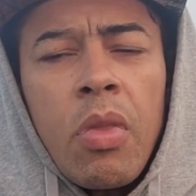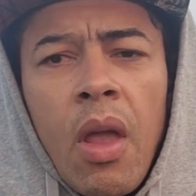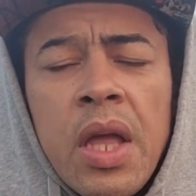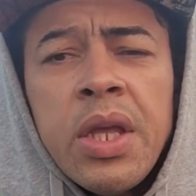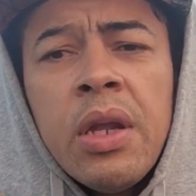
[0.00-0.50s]

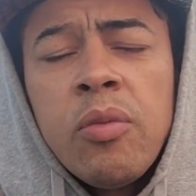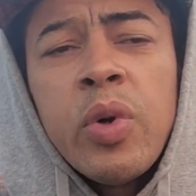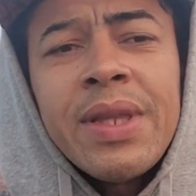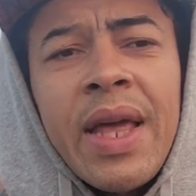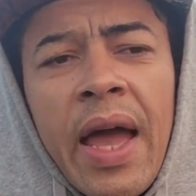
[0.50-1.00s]
And then
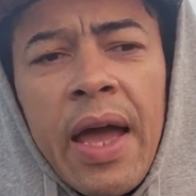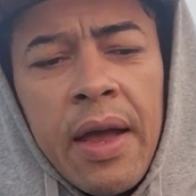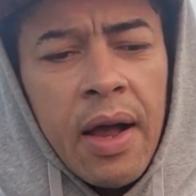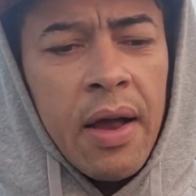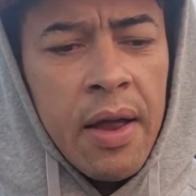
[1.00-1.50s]
with that,
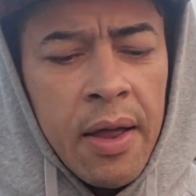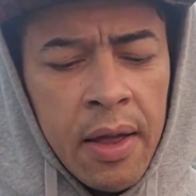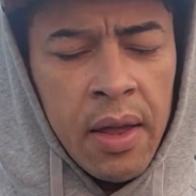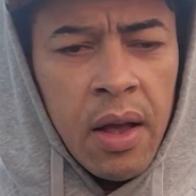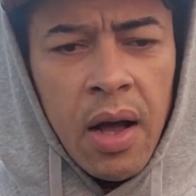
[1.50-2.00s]

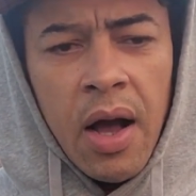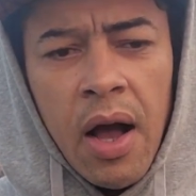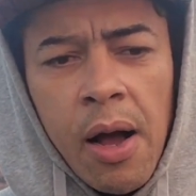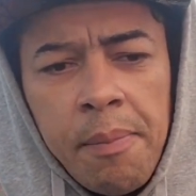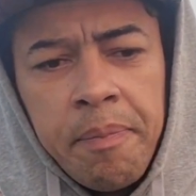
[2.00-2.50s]

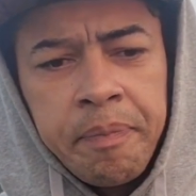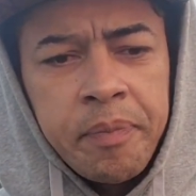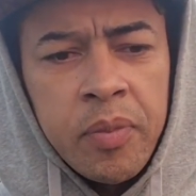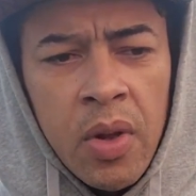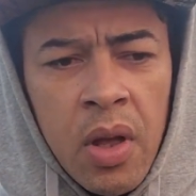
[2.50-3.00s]
I'm
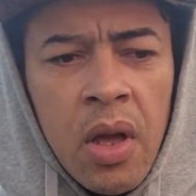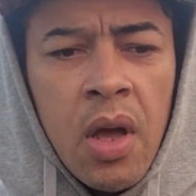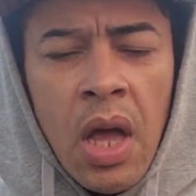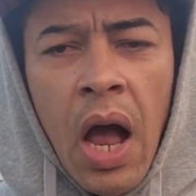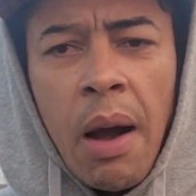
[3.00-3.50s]

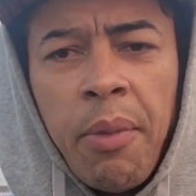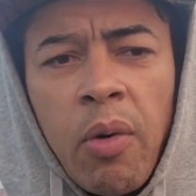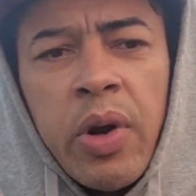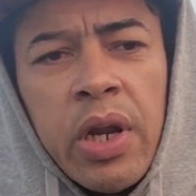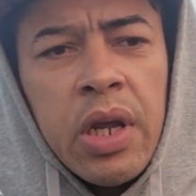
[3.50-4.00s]

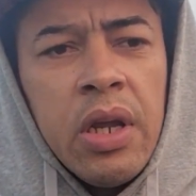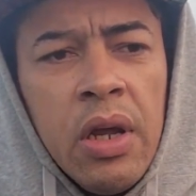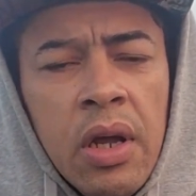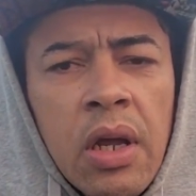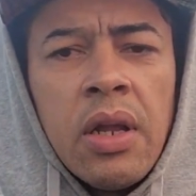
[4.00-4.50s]
already
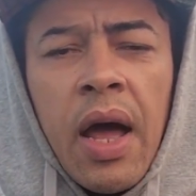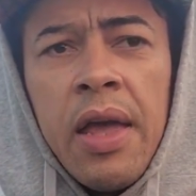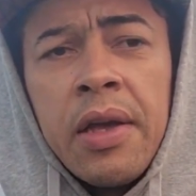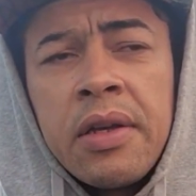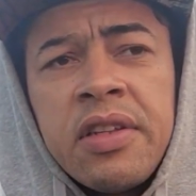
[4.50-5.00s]

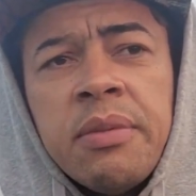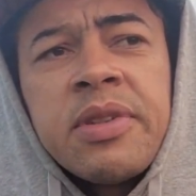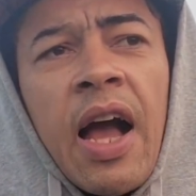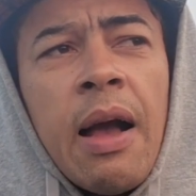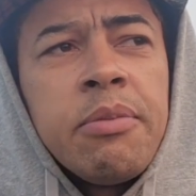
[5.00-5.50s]
like,
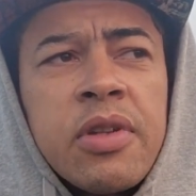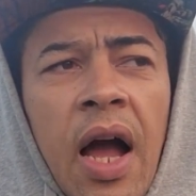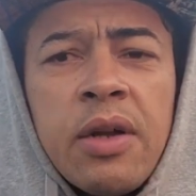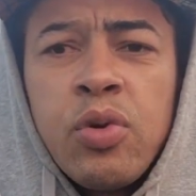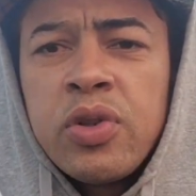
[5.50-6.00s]
sometimes
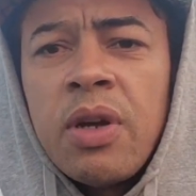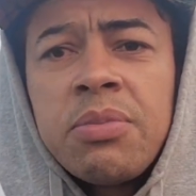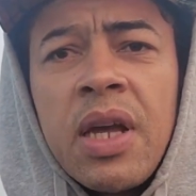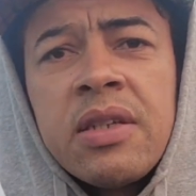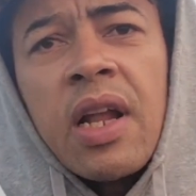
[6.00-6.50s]
I do some
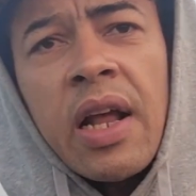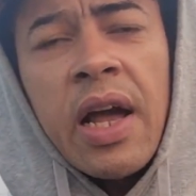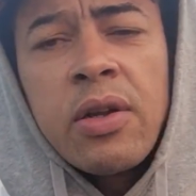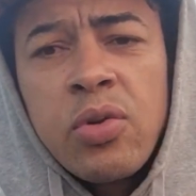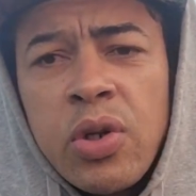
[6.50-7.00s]
things that I
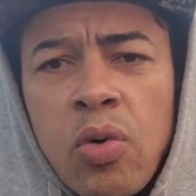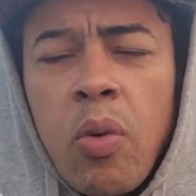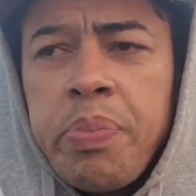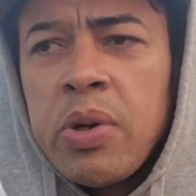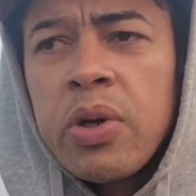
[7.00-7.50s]
gotta do in the
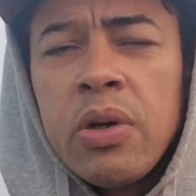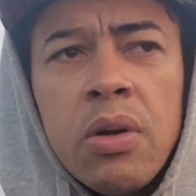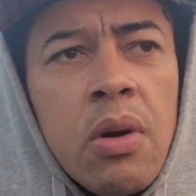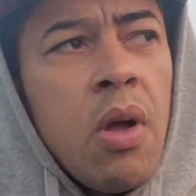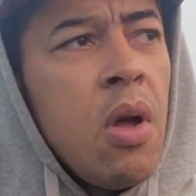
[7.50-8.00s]
computer.
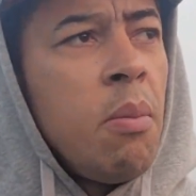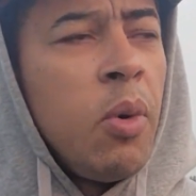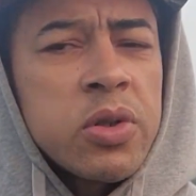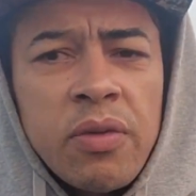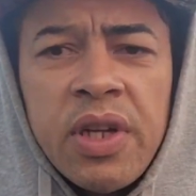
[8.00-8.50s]

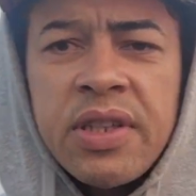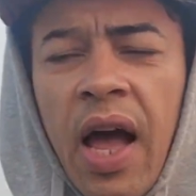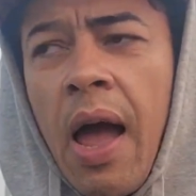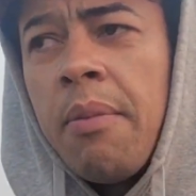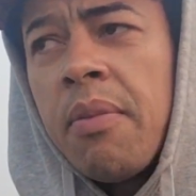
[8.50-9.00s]
Most of the
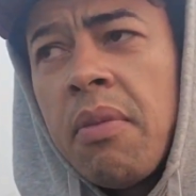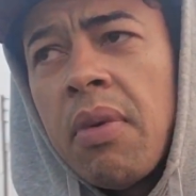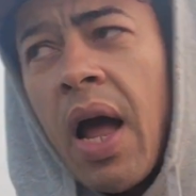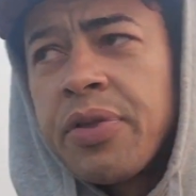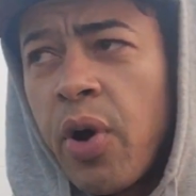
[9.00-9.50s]
time
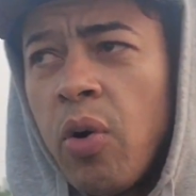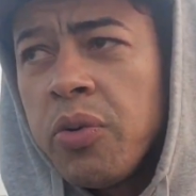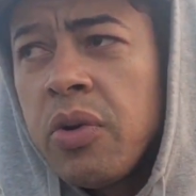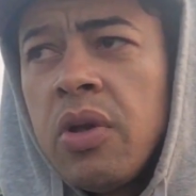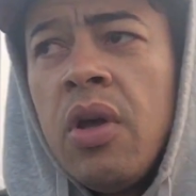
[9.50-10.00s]
I don't,
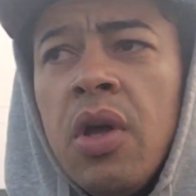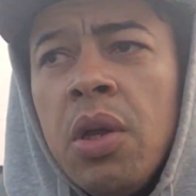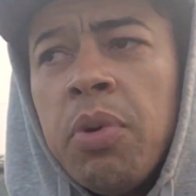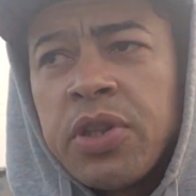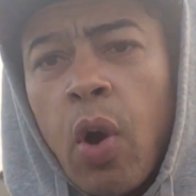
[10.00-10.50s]

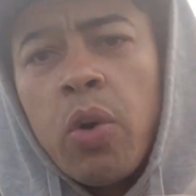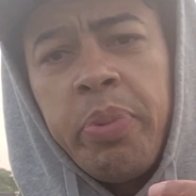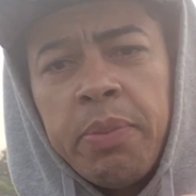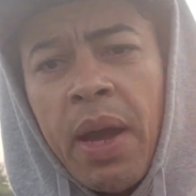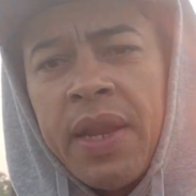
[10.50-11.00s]
but there would
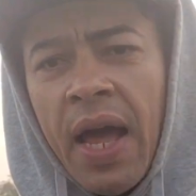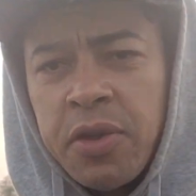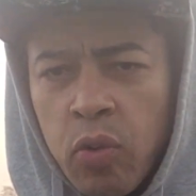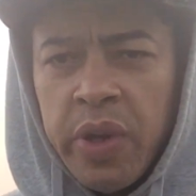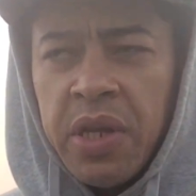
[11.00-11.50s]
my not
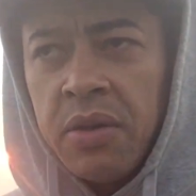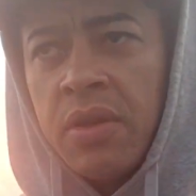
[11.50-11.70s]
doing.